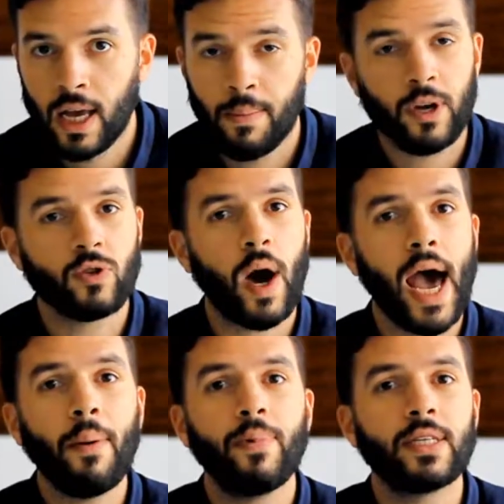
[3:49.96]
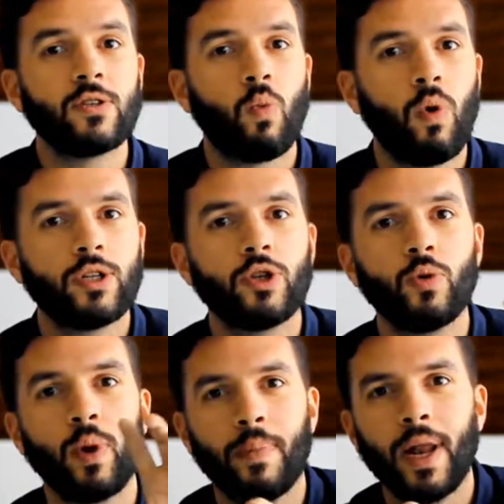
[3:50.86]
Because what happens is once you
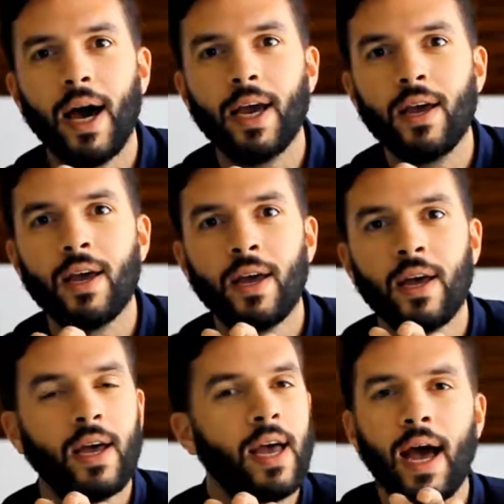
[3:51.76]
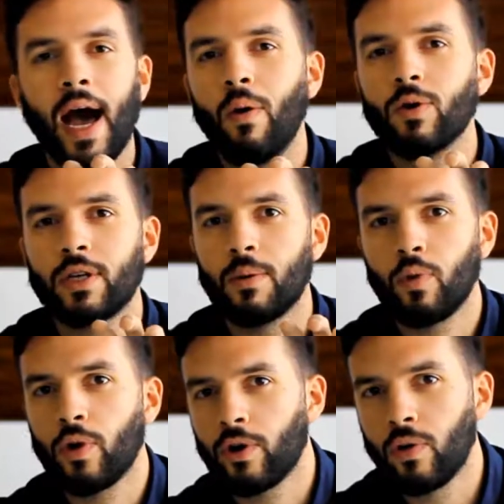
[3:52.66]
apply, how is an
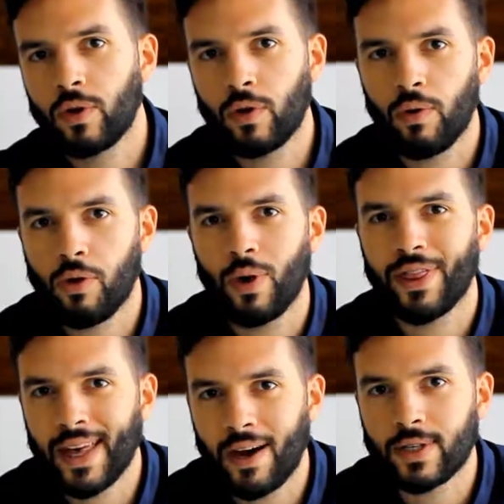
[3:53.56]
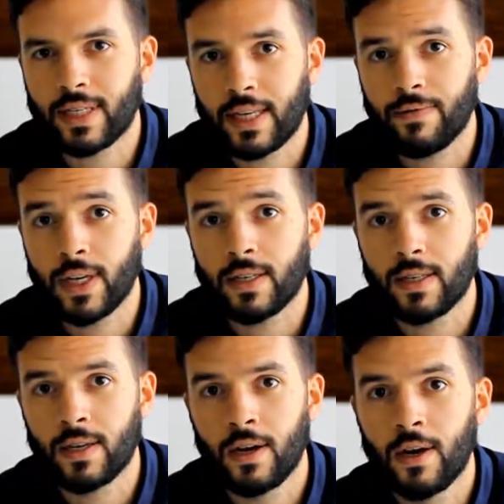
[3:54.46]
employer going to go through 1,000
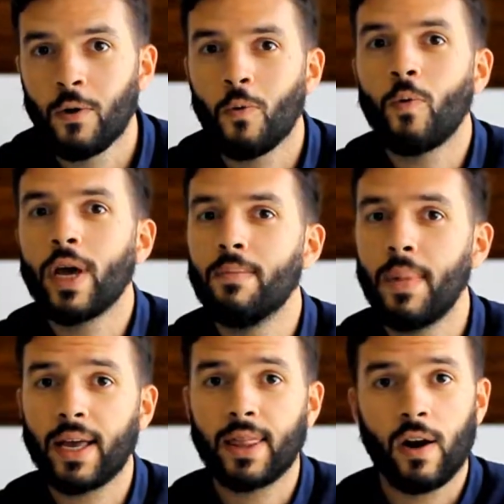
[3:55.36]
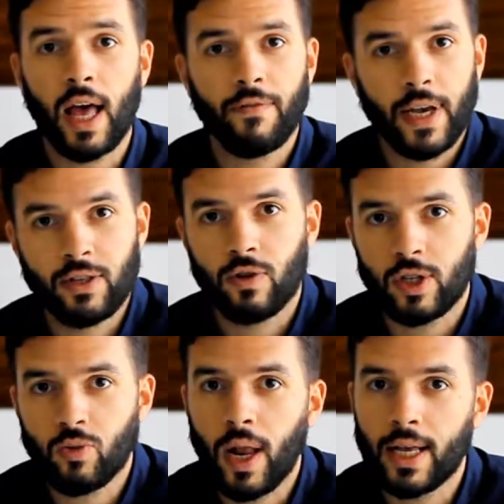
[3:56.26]
CVs? We make their life easier as
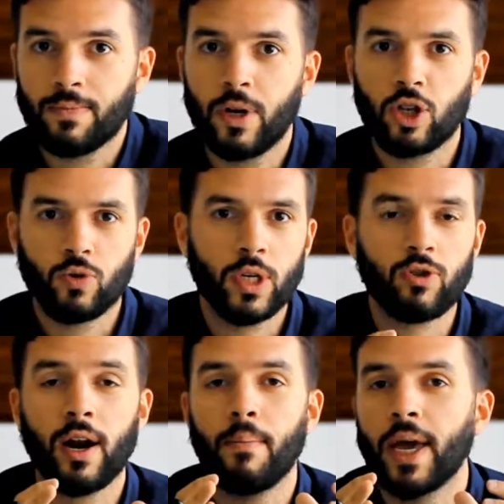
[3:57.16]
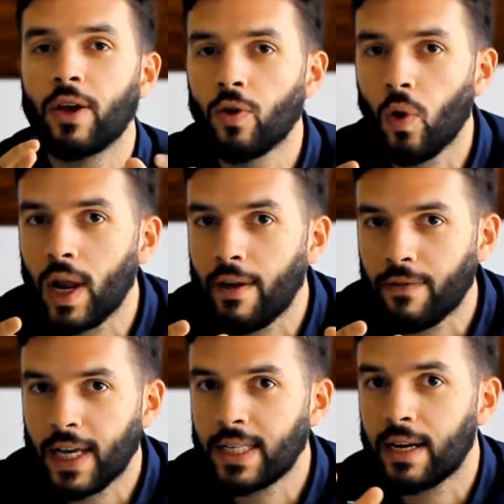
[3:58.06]
well. As much as we try to make your life
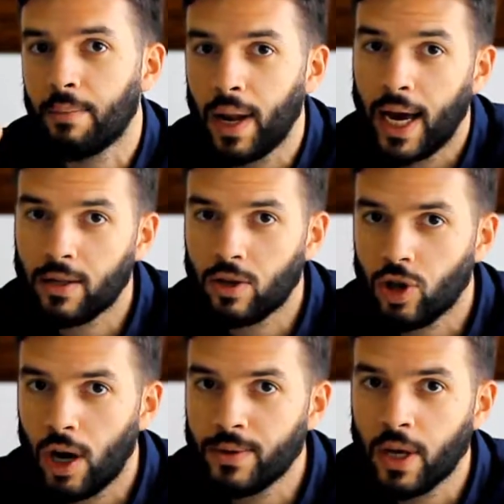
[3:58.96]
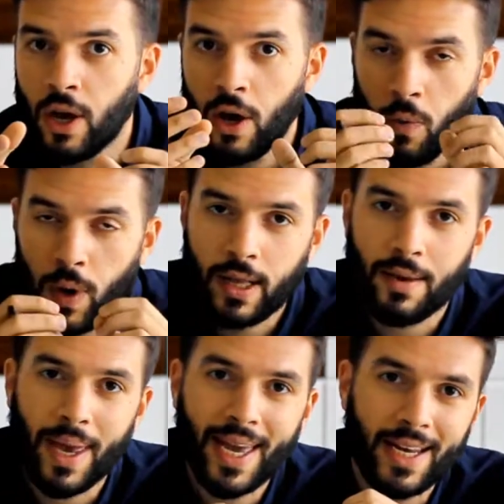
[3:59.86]
easy in applying to jobs, we need to
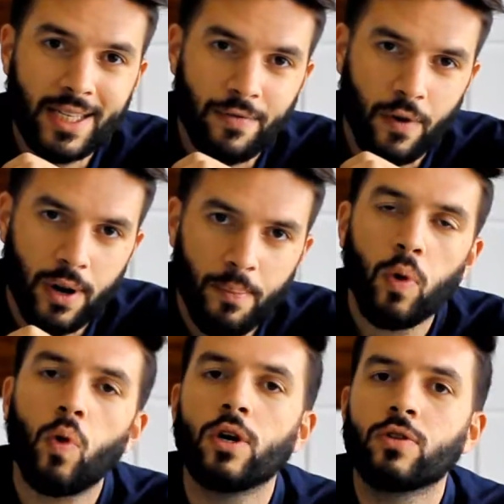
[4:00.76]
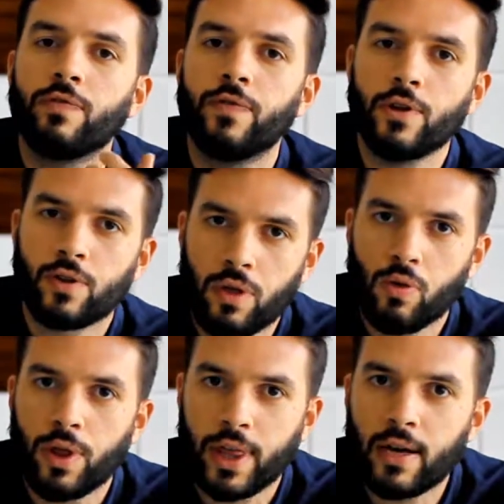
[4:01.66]
make it easy for an employer to filter through
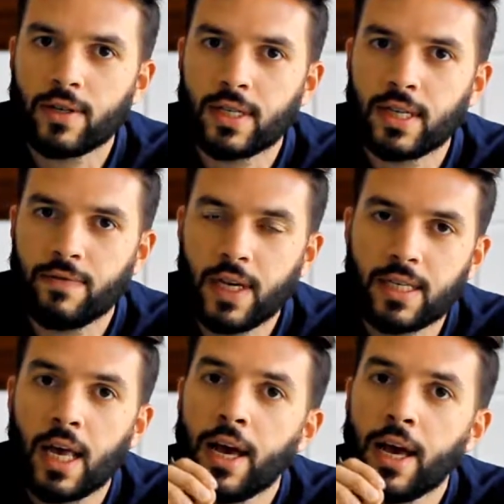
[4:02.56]
1,000 CVs